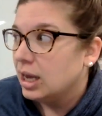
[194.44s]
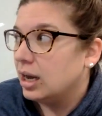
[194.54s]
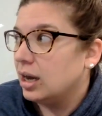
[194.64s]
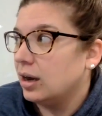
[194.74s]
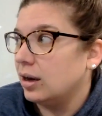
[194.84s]

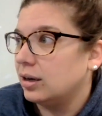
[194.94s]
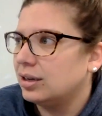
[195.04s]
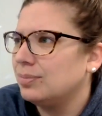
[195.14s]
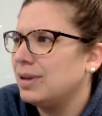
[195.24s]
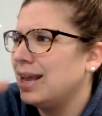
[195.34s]
Oh
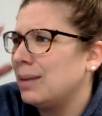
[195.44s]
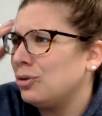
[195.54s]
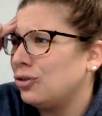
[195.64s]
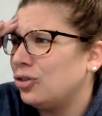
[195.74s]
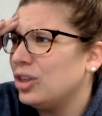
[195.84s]
man, I'm
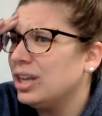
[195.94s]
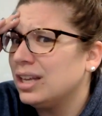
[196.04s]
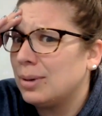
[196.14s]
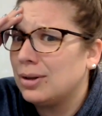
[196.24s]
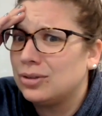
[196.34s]
just
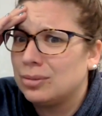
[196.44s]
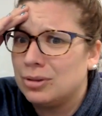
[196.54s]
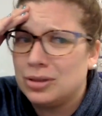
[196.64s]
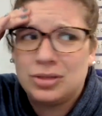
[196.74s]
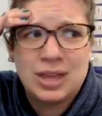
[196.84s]
thinking about some
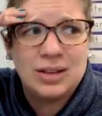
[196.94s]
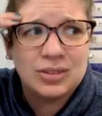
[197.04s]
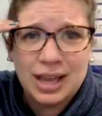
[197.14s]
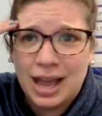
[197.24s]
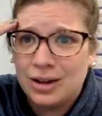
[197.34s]
of the things
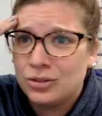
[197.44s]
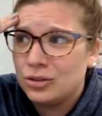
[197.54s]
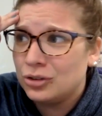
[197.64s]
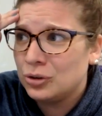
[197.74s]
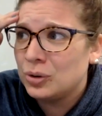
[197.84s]
I had to
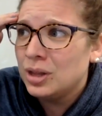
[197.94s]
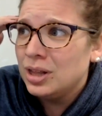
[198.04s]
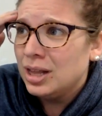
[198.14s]
do.